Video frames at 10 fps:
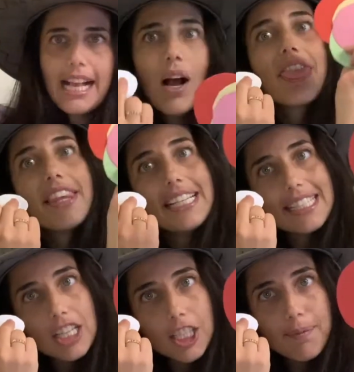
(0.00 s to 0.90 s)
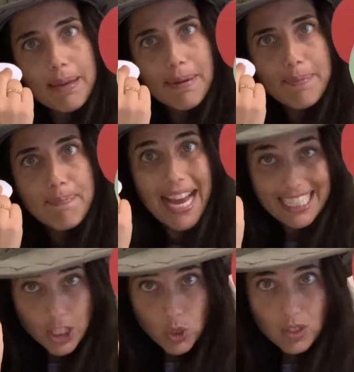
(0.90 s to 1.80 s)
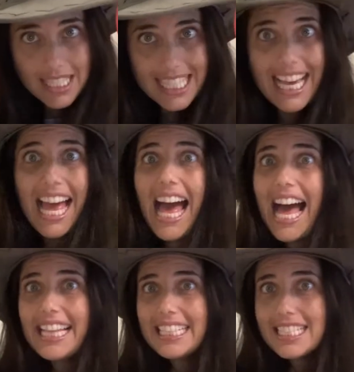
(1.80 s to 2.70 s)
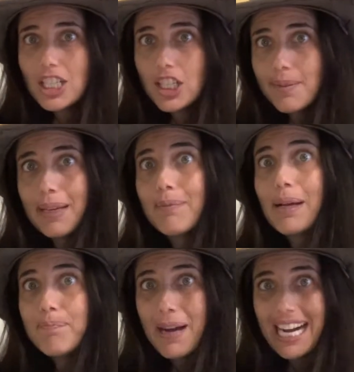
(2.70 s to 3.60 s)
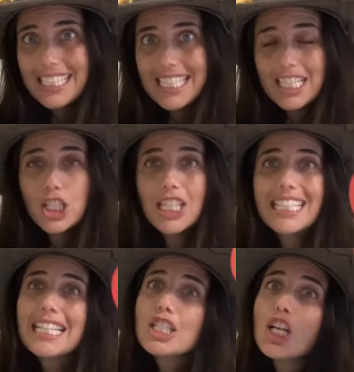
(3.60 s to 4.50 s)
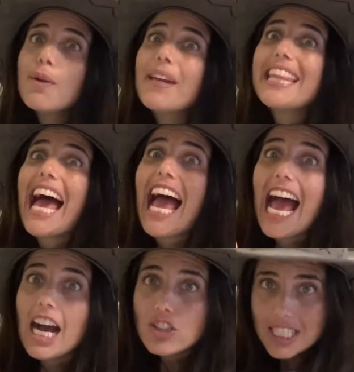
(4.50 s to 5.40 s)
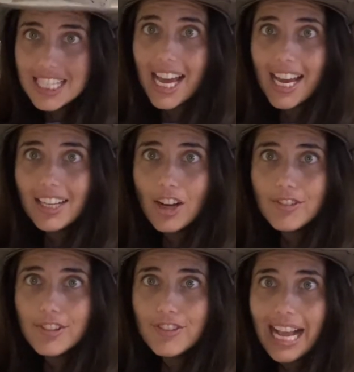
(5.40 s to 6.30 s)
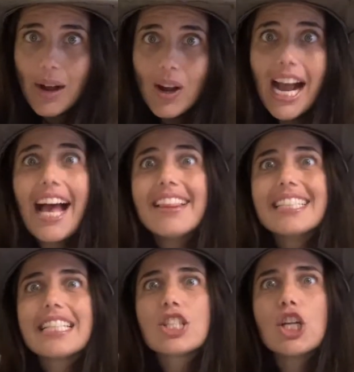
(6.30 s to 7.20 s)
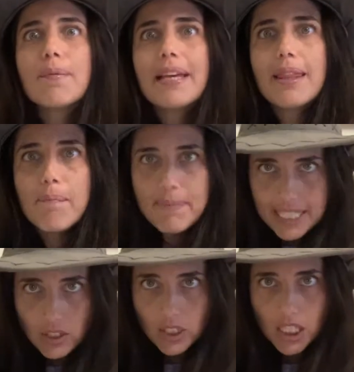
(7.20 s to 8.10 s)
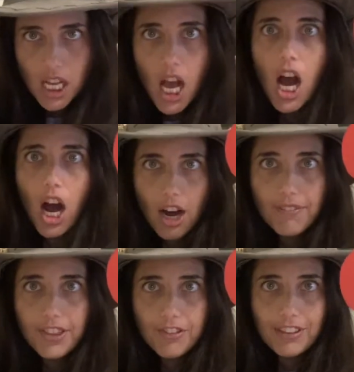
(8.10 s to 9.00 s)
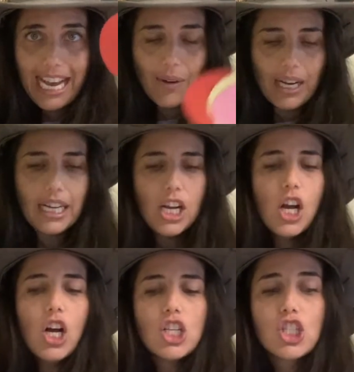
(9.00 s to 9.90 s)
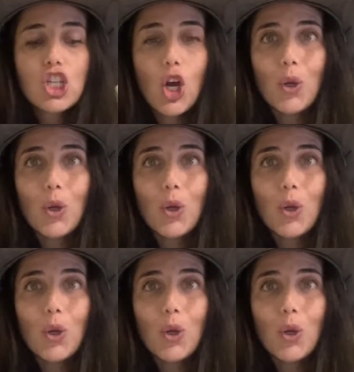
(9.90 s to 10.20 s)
These are going to be my petals and these are going to be my buds. So this is going to be the outside of the flower and this is going to be the middle of the flower. So